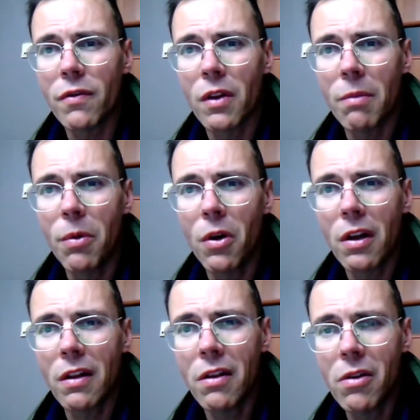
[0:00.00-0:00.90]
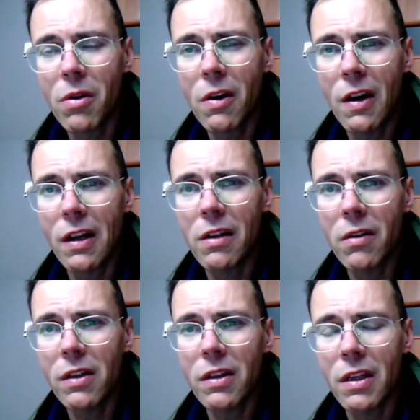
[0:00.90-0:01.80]
for the Poland and Ukraine, the
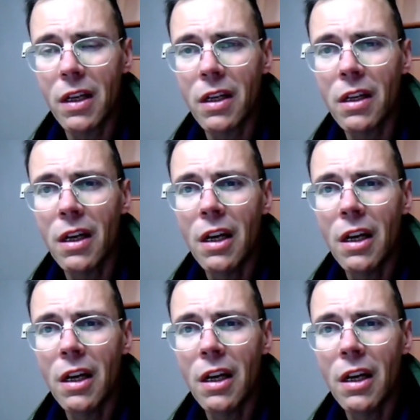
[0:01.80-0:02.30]
only thing